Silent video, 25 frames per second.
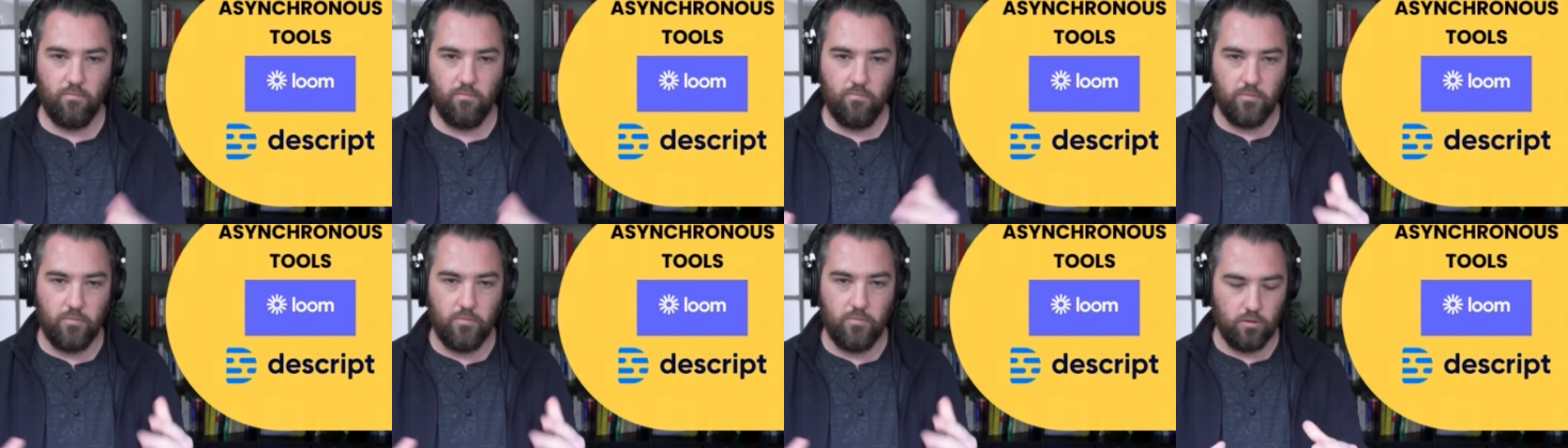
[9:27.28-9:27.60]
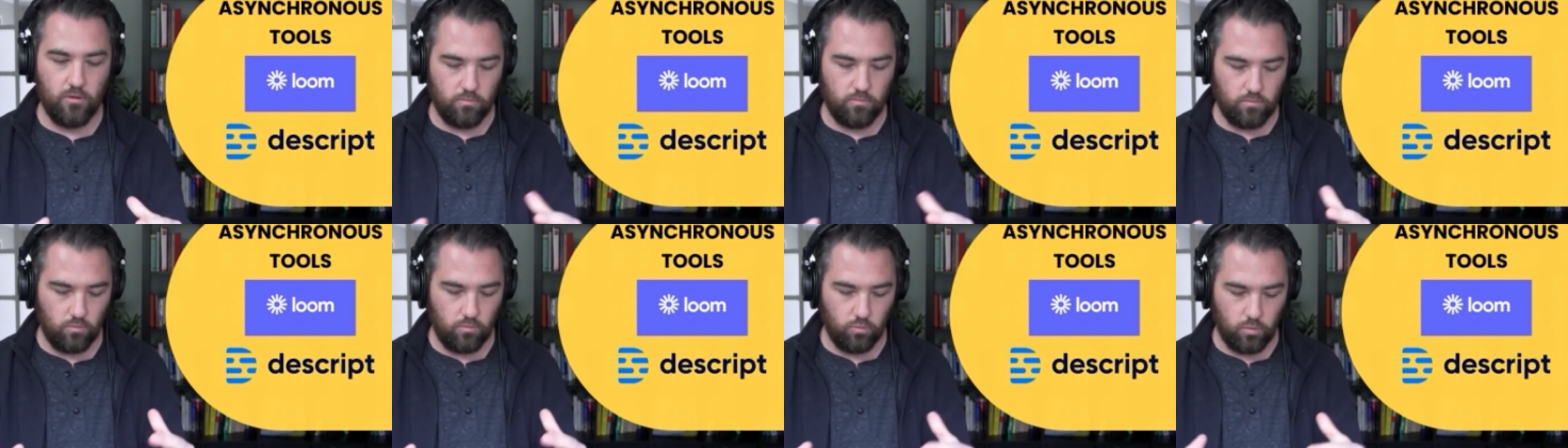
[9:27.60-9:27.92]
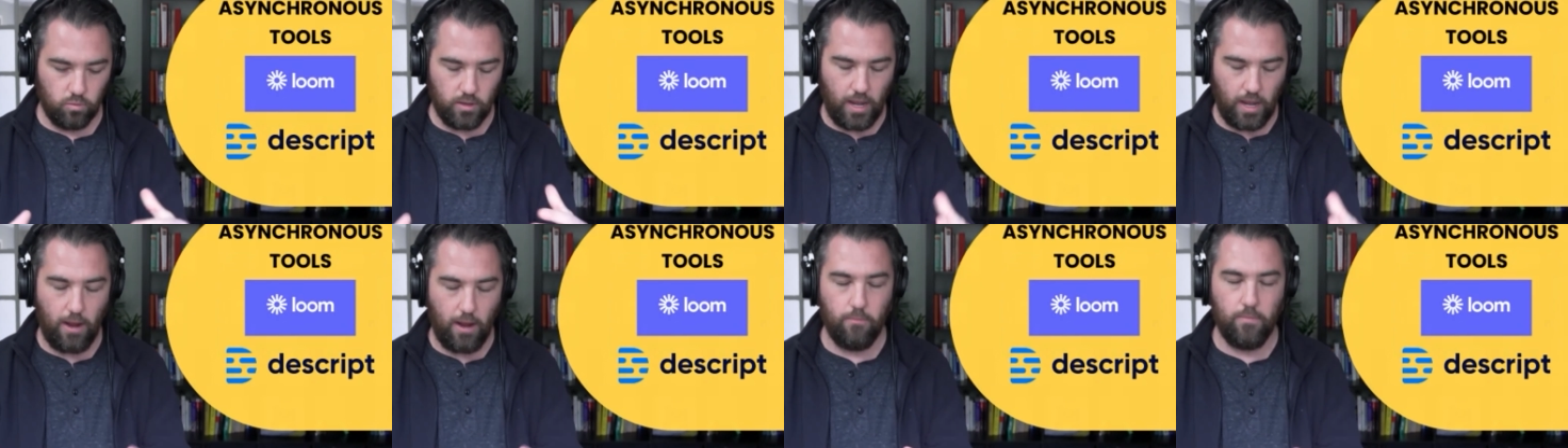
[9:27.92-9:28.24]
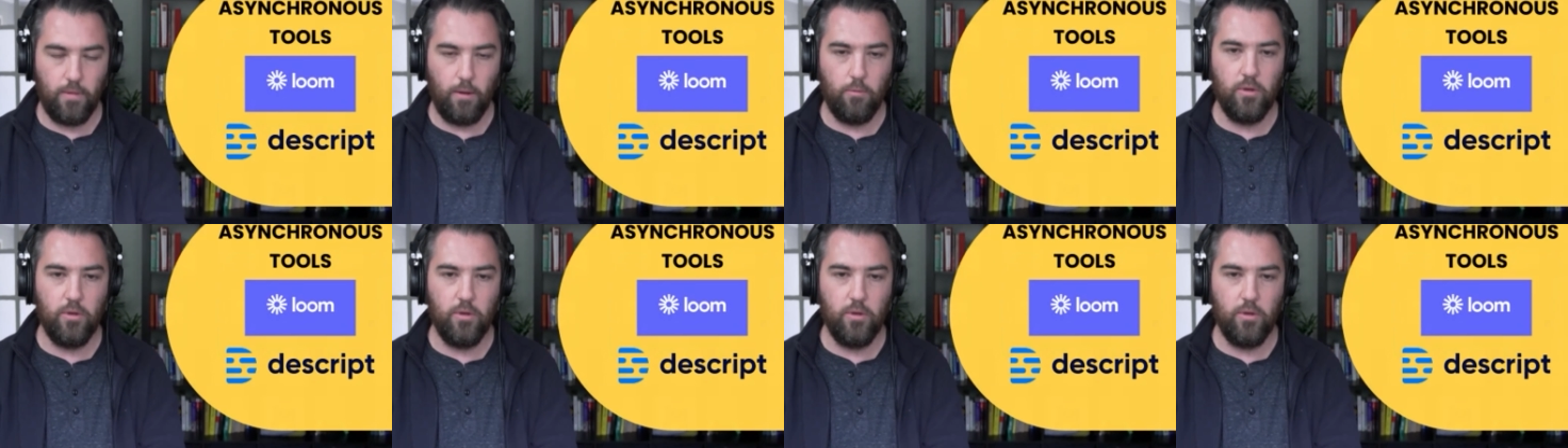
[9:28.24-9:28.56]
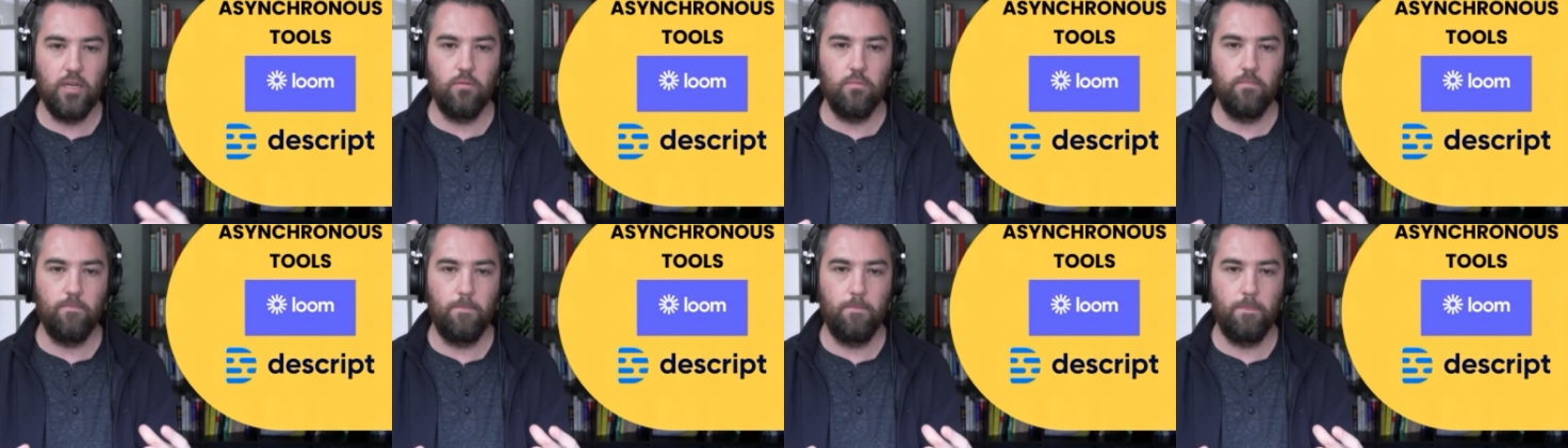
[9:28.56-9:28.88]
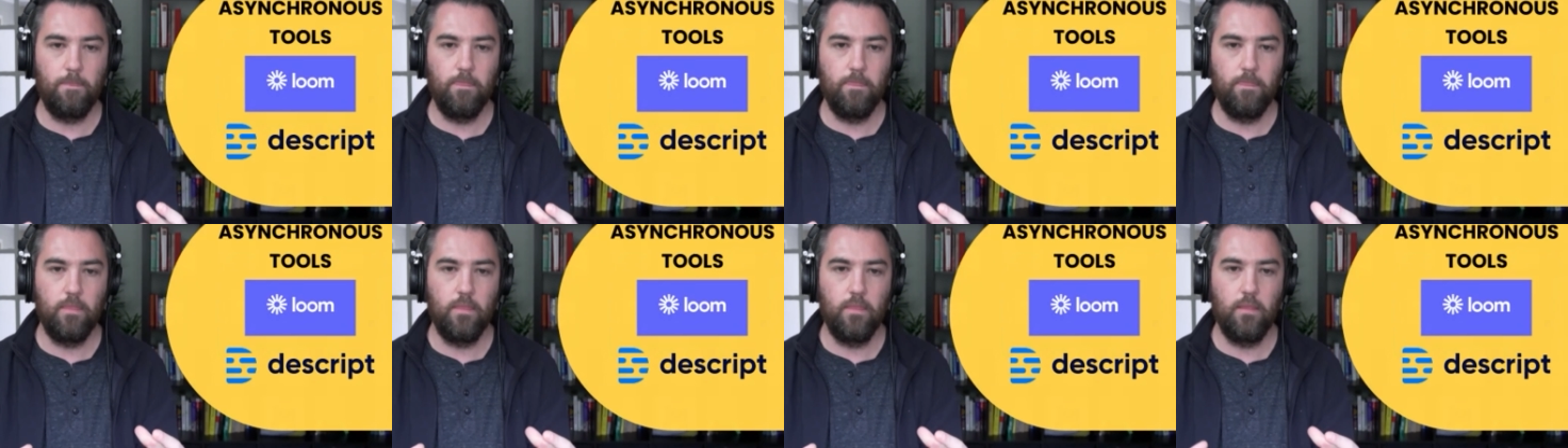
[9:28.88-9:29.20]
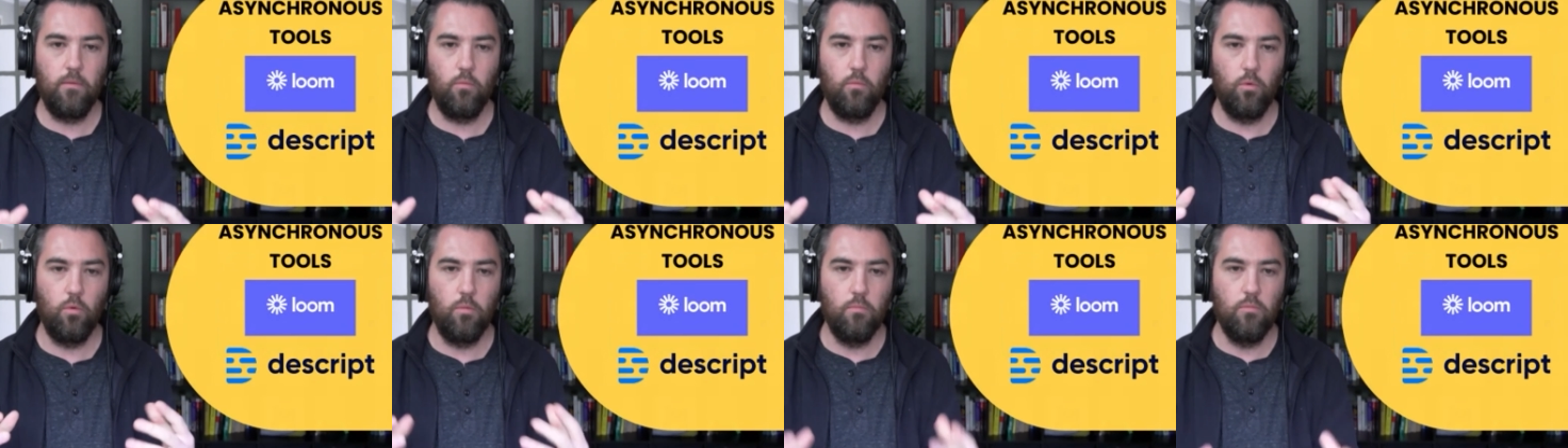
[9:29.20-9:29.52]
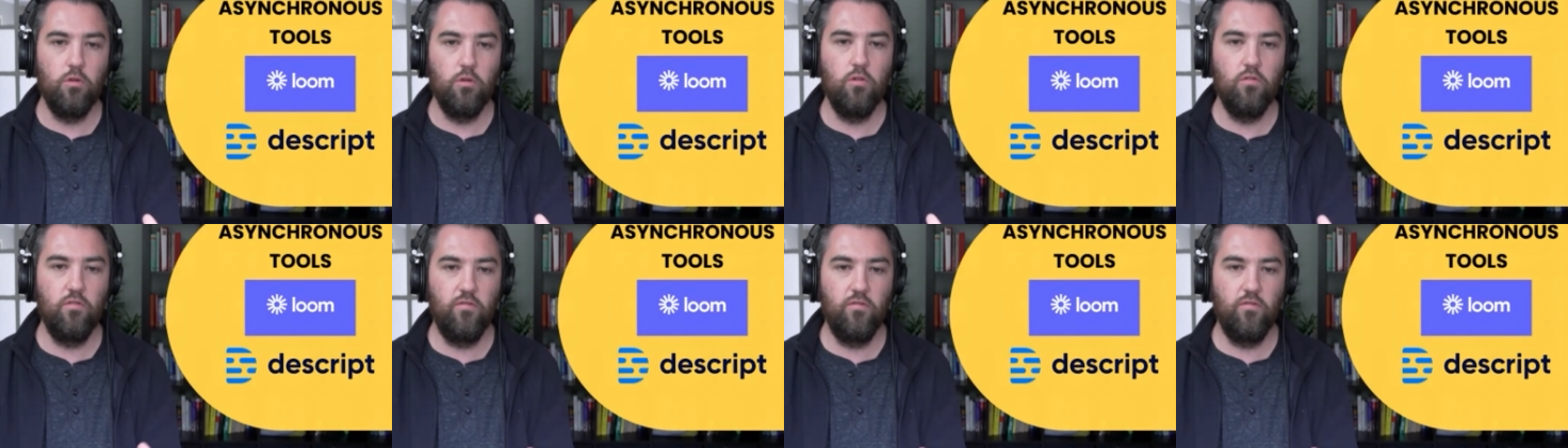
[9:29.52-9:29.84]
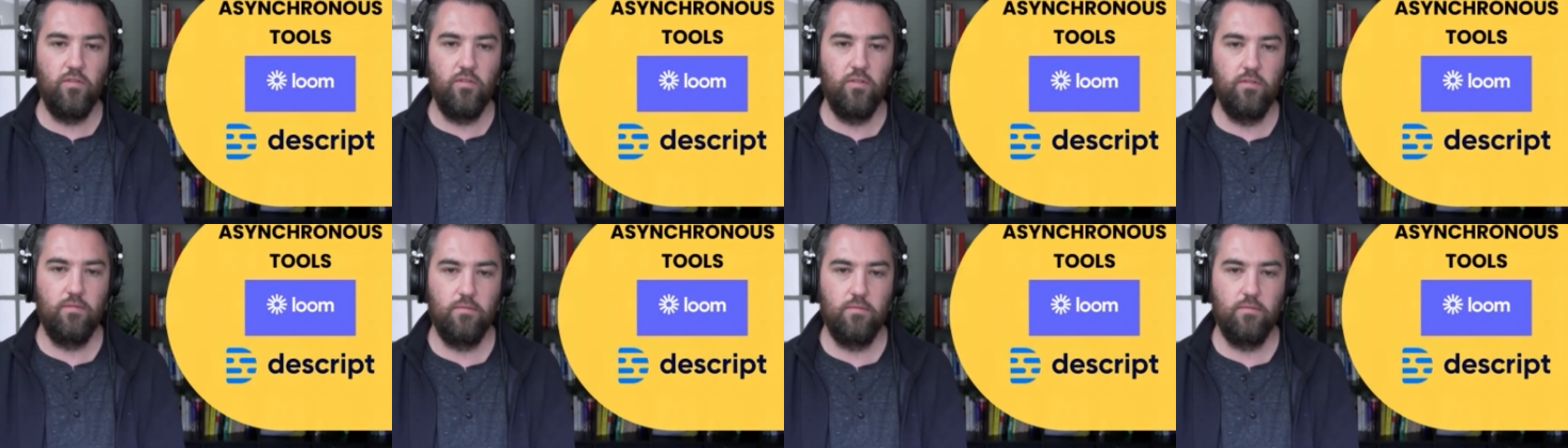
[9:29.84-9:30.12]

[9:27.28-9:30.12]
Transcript: to how that we can remove